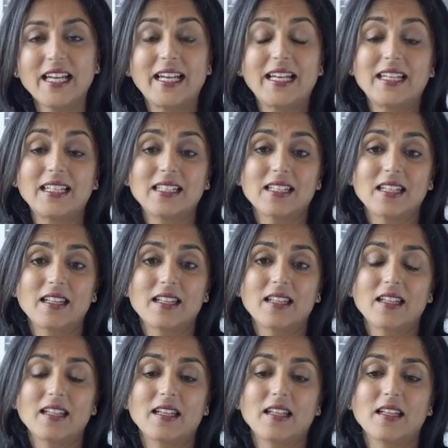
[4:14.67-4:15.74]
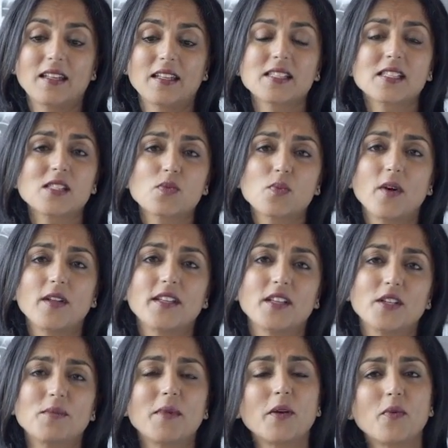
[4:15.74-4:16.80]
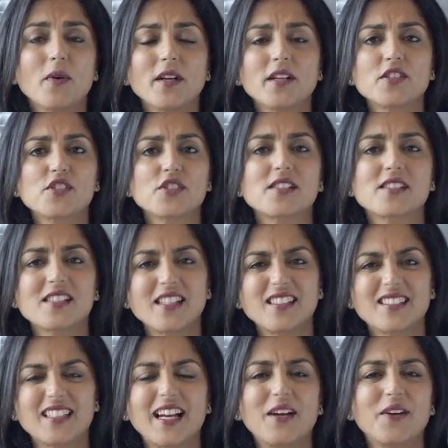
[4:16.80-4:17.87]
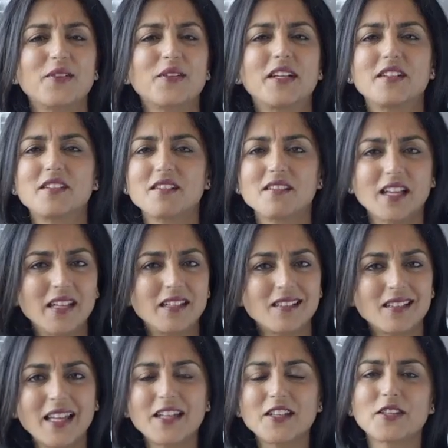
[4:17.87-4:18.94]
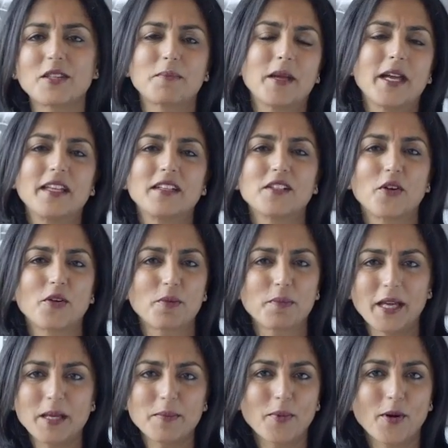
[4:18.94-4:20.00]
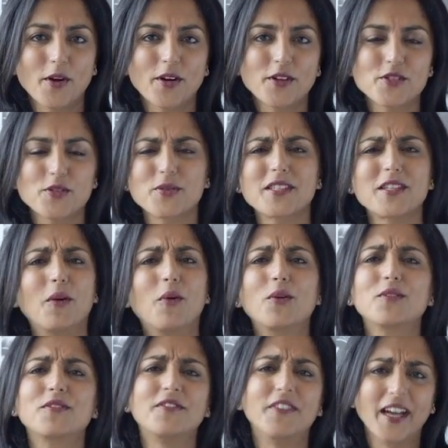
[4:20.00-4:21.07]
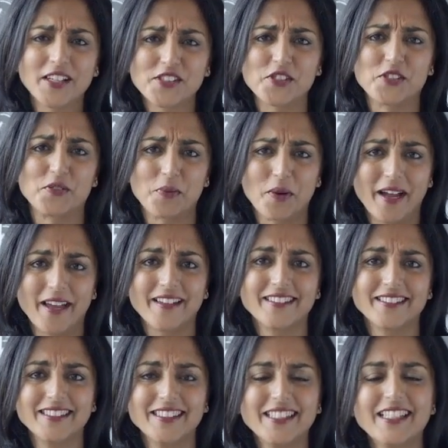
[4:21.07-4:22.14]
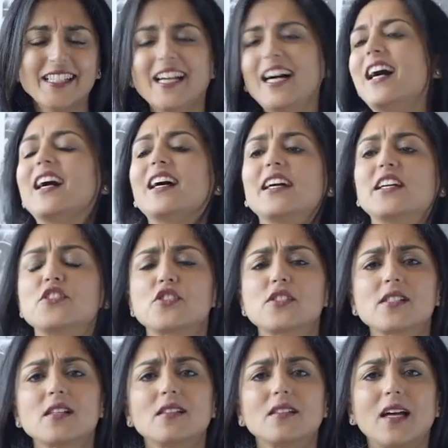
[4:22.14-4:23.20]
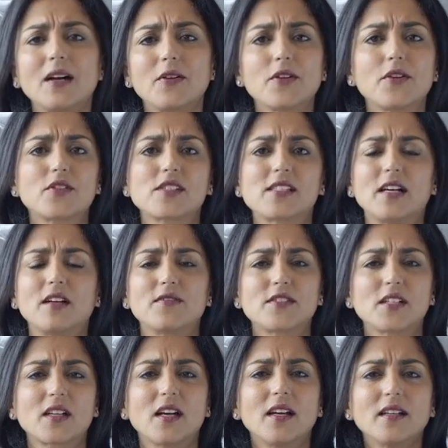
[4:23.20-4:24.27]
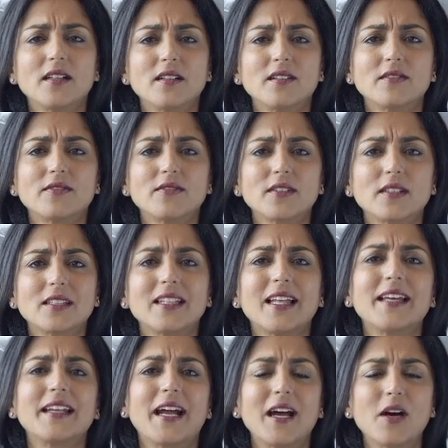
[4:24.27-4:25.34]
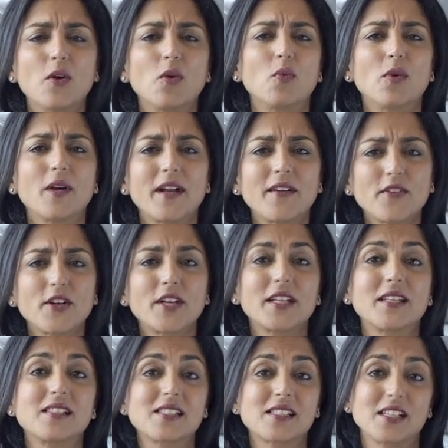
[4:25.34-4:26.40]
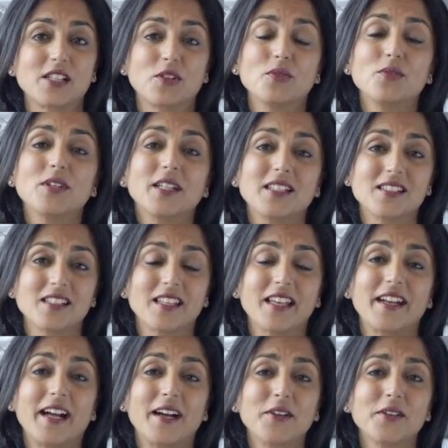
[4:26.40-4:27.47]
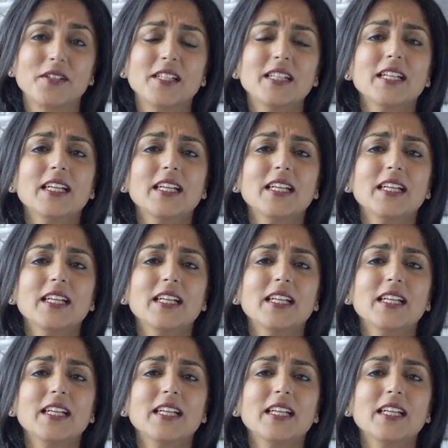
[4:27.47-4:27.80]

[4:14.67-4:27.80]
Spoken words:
And this is one that you might want to just sit down and let the pen go to paper, do it the old-fashioned way, and just allow yourself to kind of let out whatever it is that you need to let out,